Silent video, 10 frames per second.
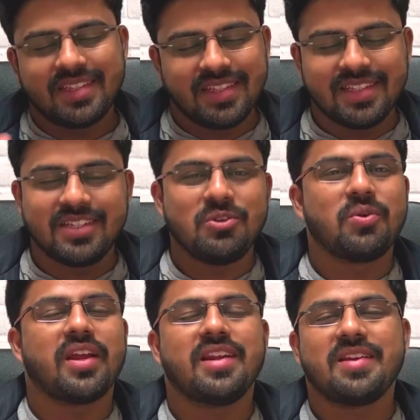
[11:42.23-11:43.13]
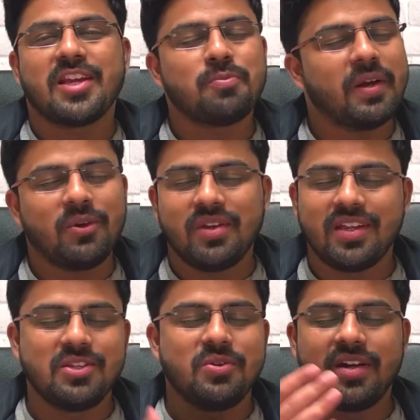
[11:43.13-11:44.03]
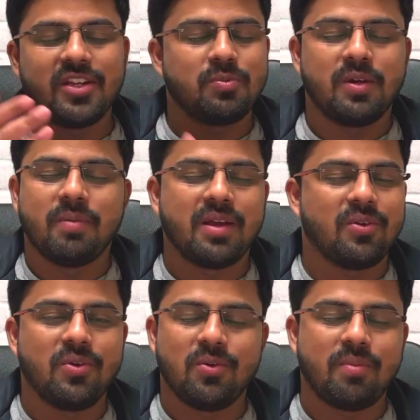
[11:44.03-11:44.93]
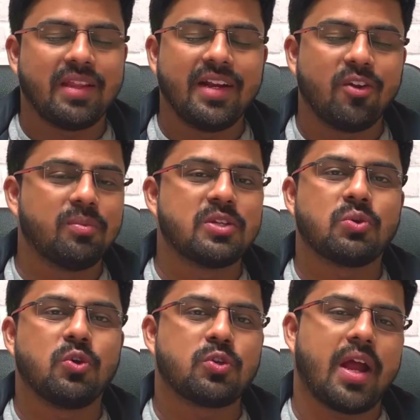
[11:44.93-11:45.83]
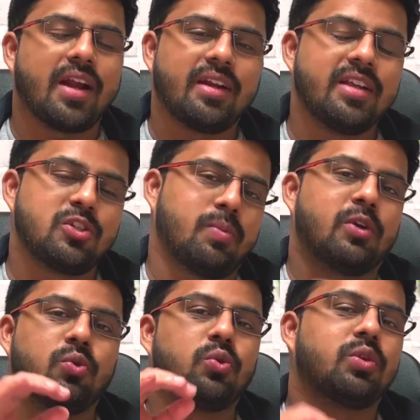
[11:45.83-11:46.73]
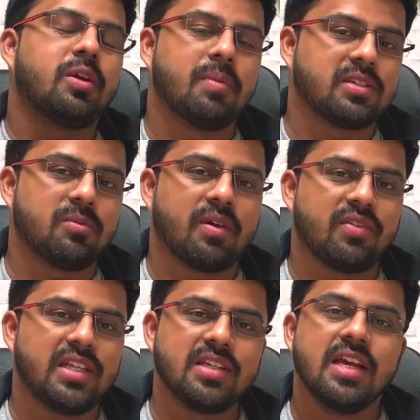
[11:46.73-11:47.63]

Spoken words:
you can expect to increase your reading speed by by the end of this course at least by 2 to 3%, my friends.